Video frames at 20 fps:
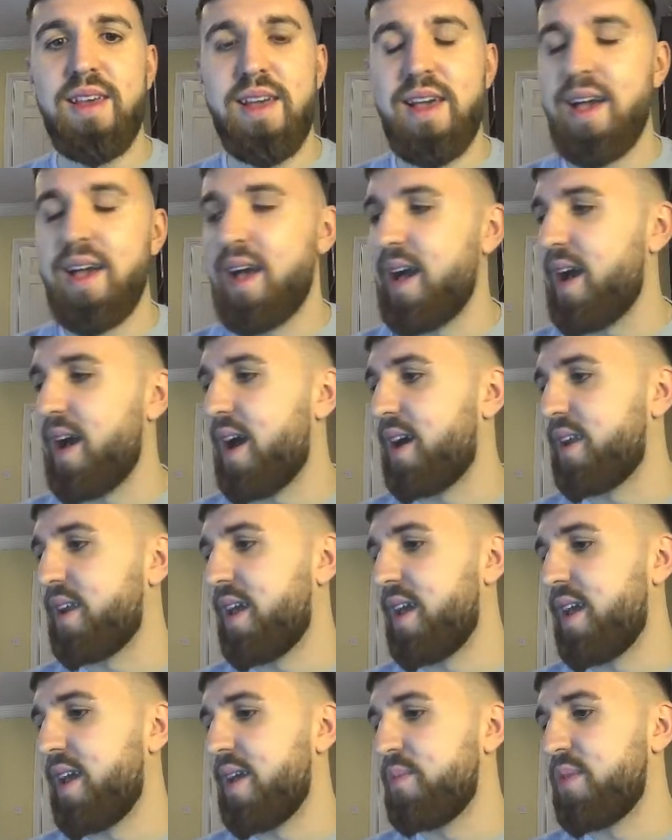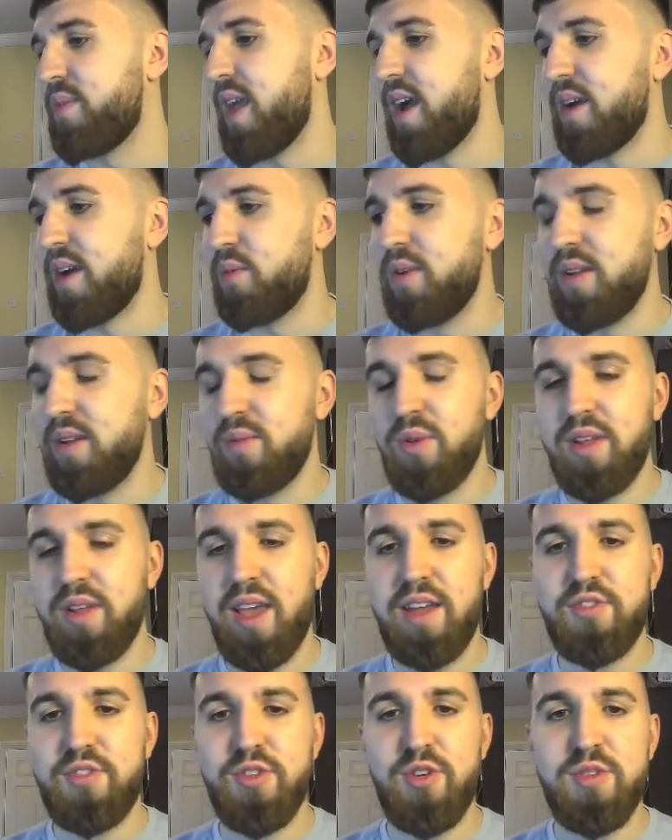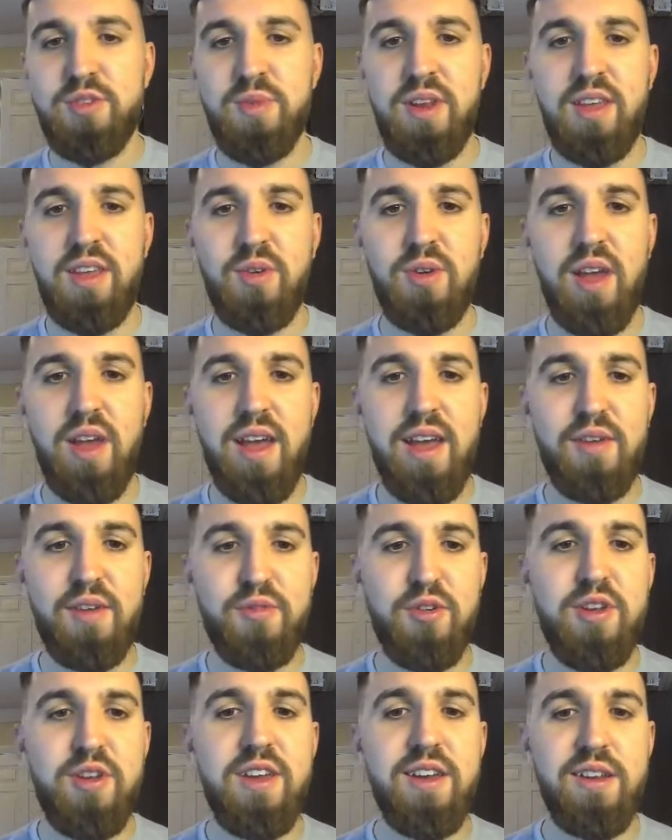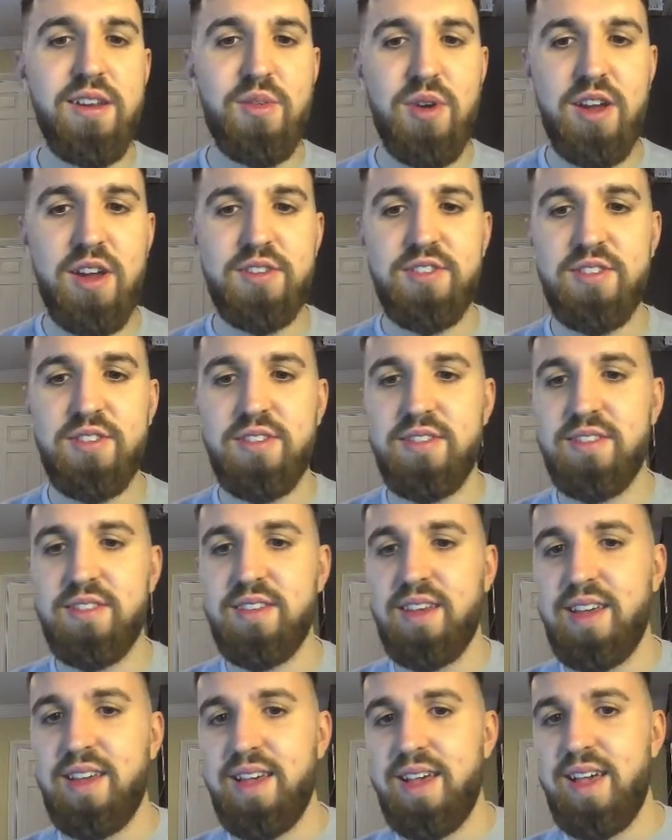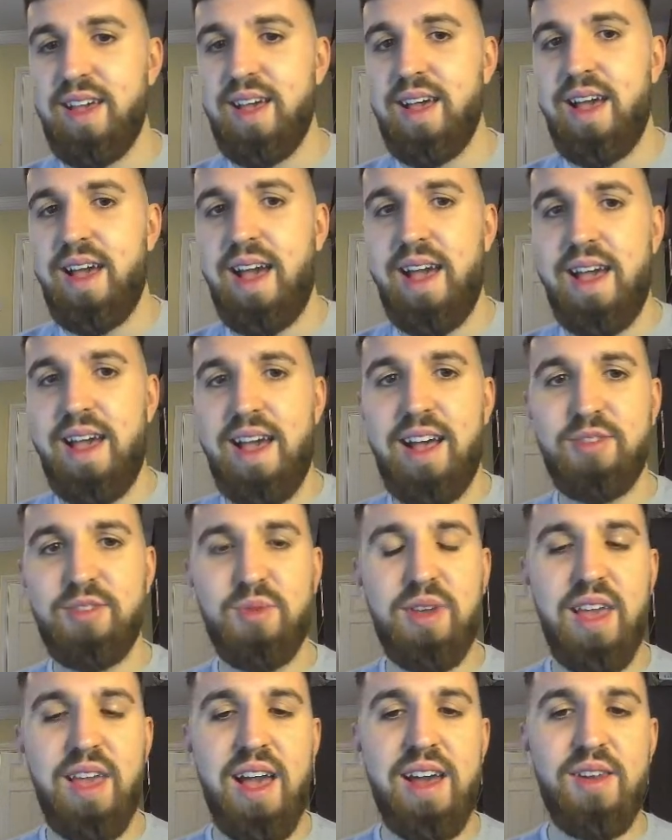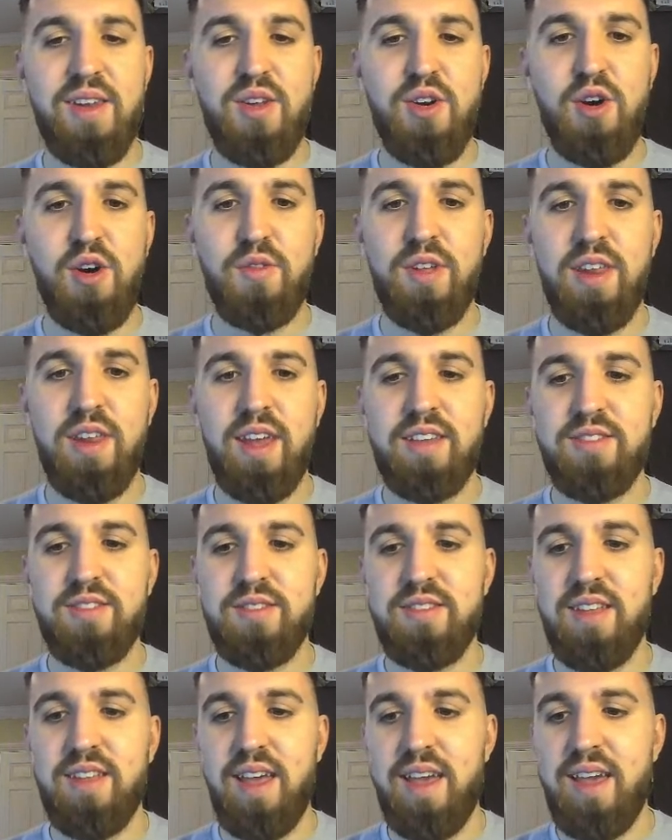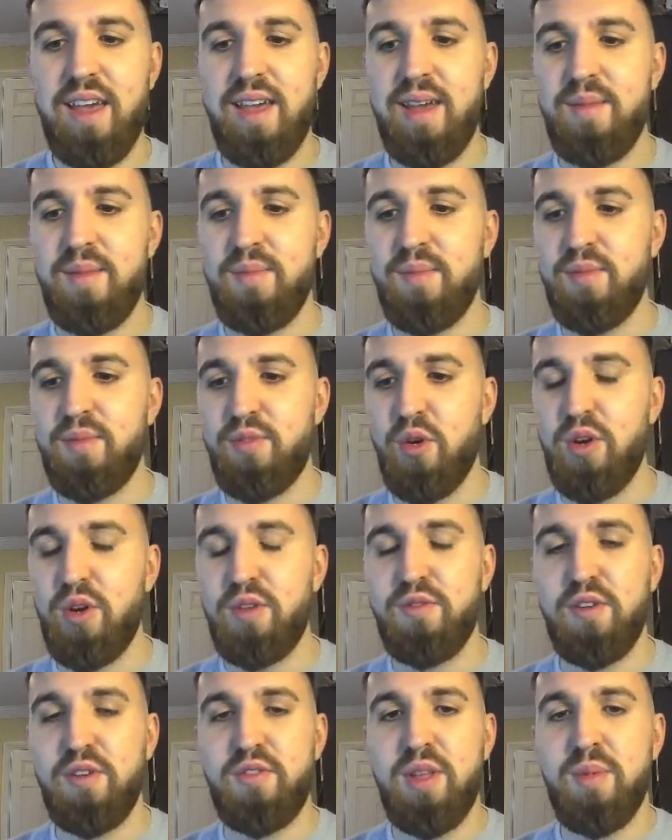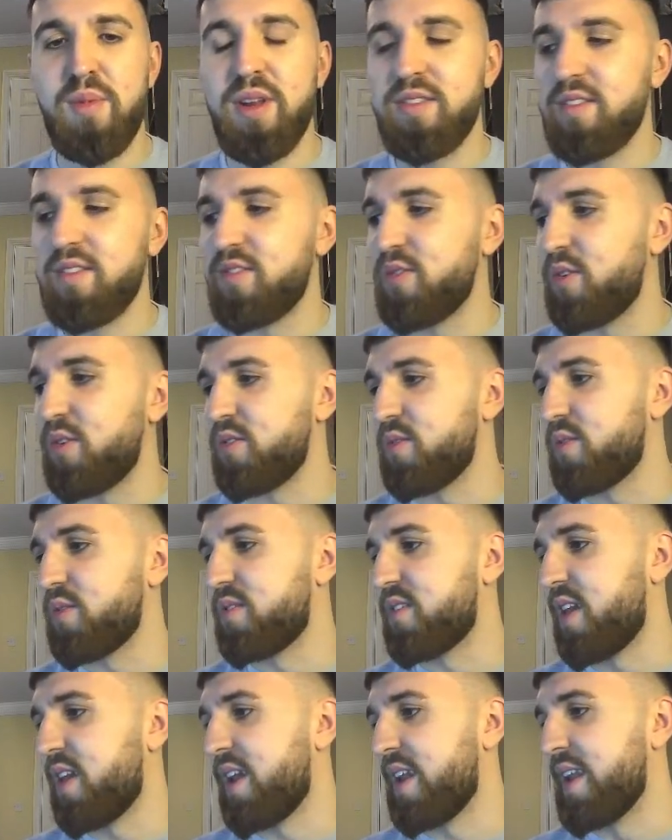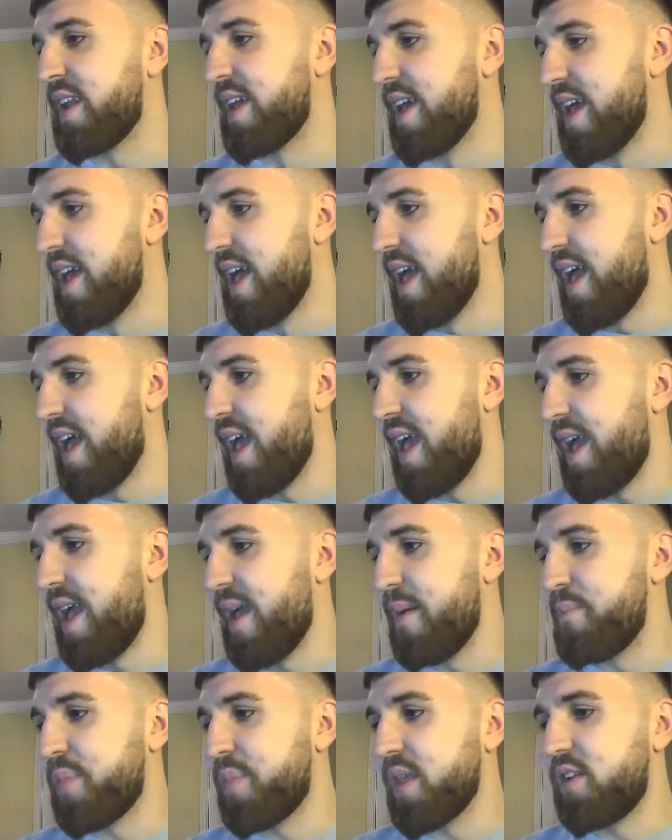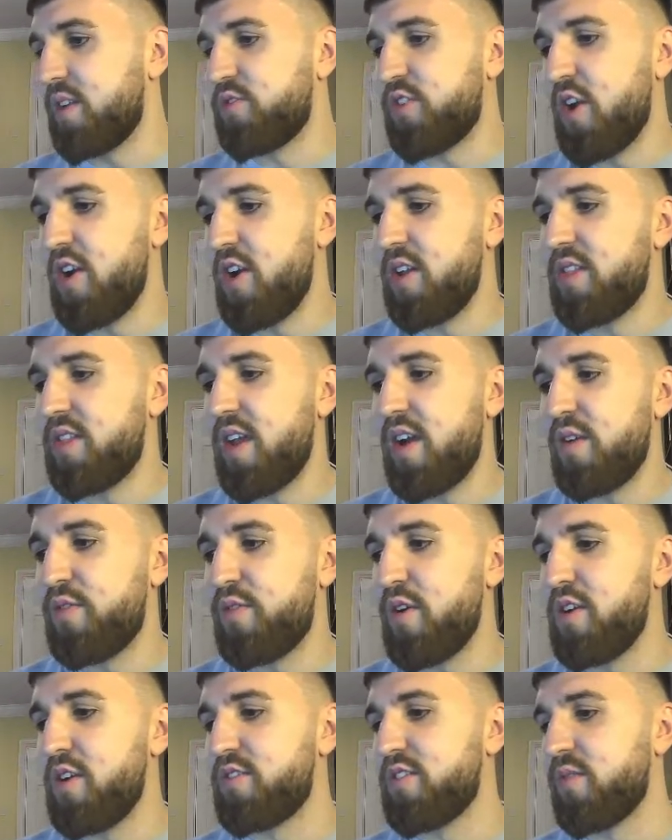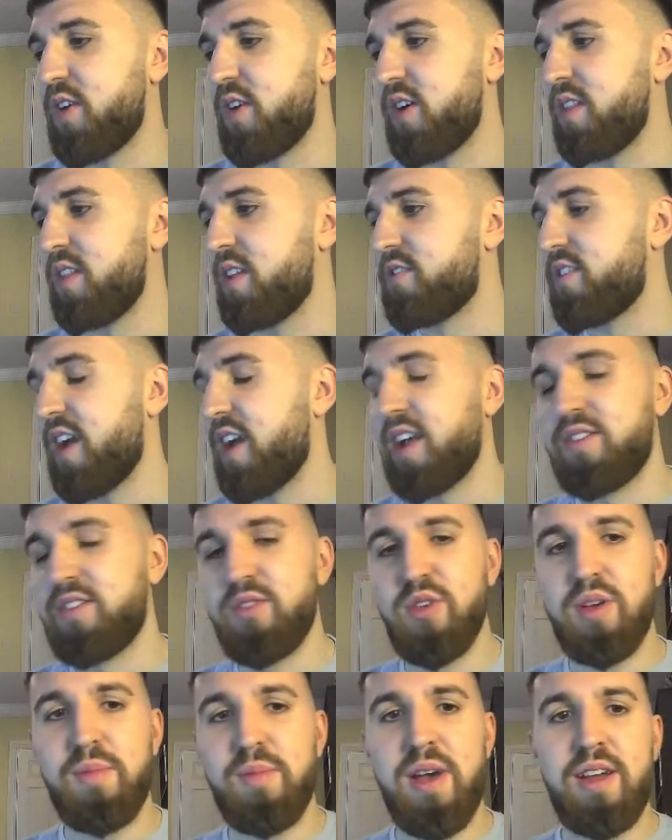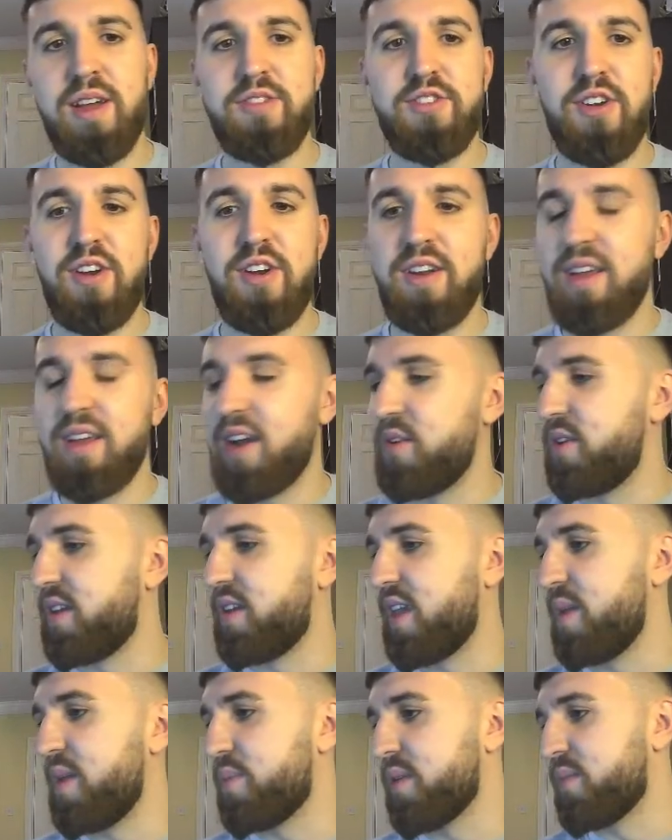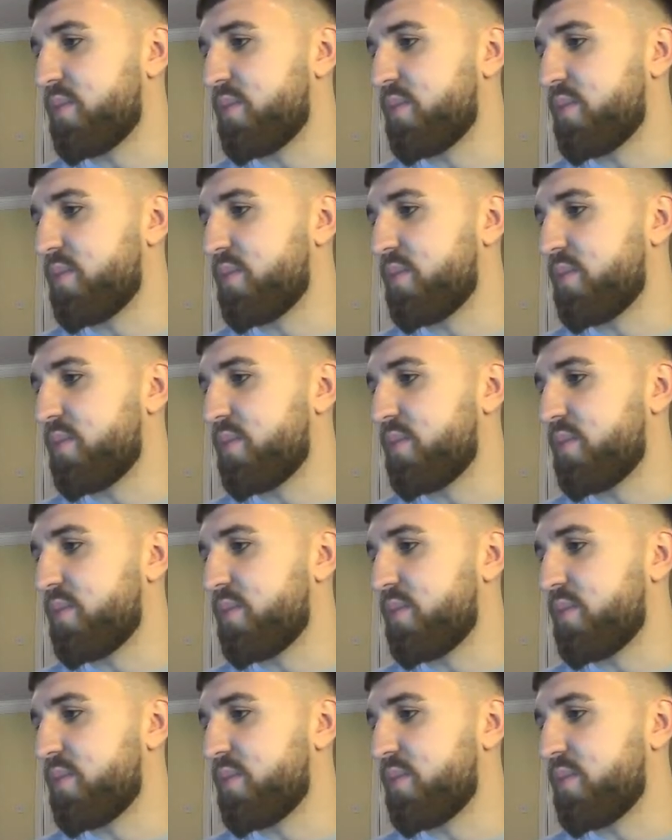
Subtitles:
And we'll get through as many free hit questions as we can over the next 40-50 minutes or so, as I was saying. Jared there first of all in the chat, so good man Jared, how are you keeping?